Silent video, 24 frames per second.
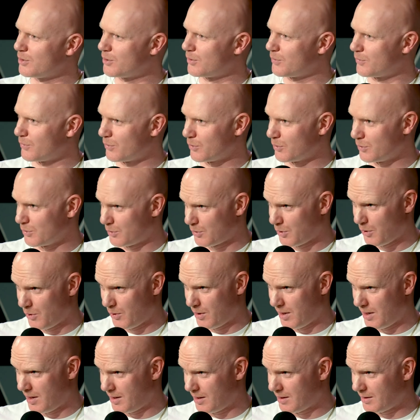for
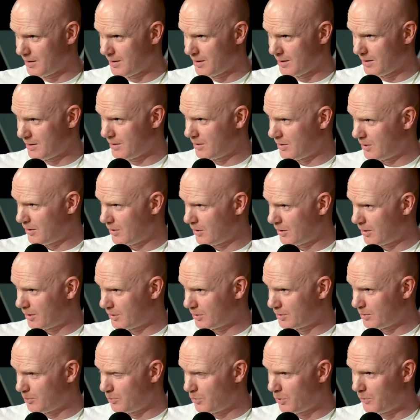Tony? There are
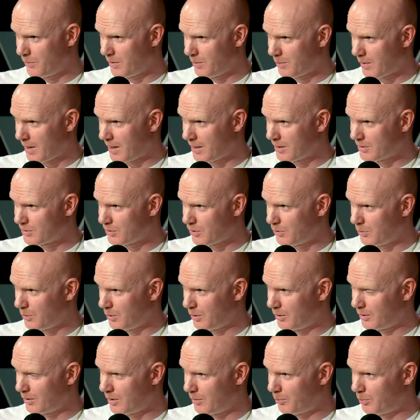some roving mics who
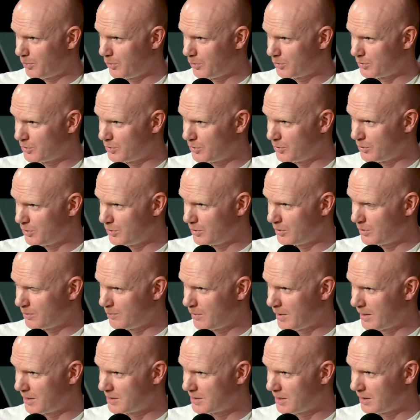will approach you
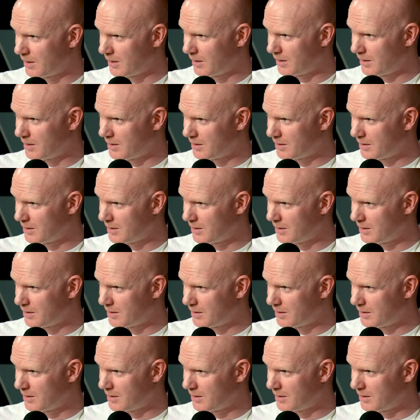menacingly.